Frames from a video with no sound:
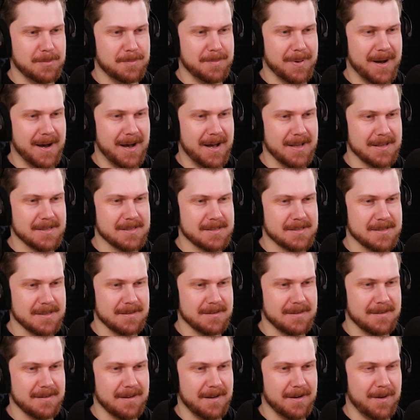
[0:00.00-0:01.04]

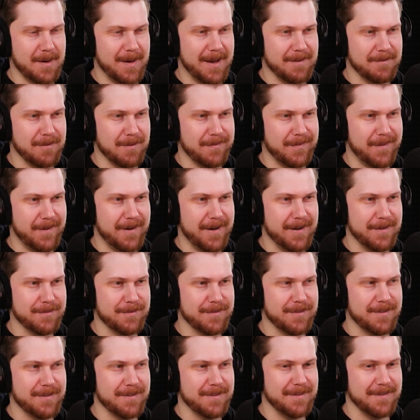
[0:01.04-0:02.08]
bastard! And I have a five.
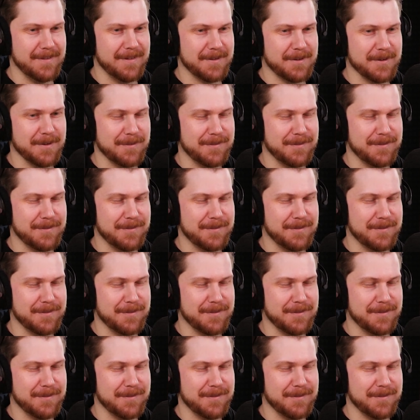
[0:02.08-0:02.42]
I got a